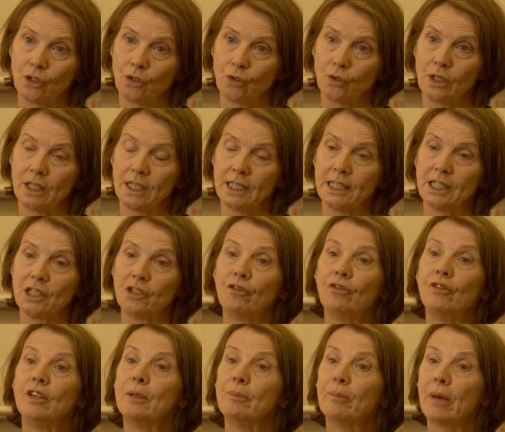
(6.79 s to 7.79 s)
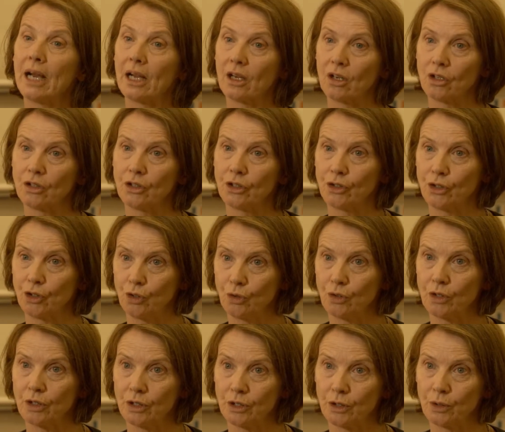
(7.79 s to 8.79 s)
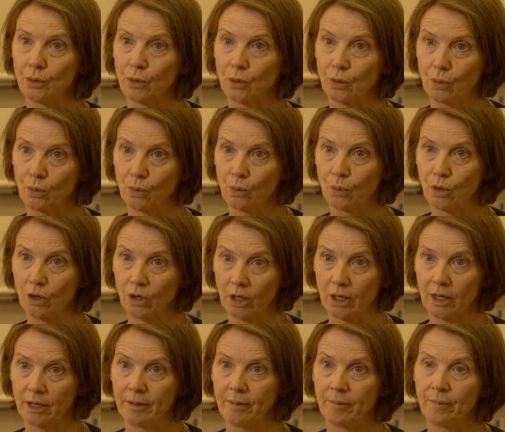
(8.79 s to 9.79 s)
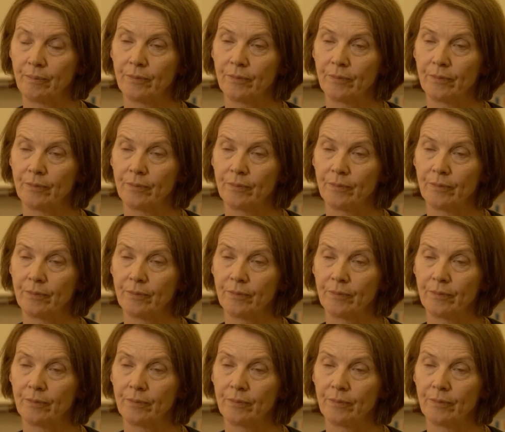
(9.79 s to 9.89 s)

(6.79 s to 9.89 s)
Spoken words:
to is feedback on students' work.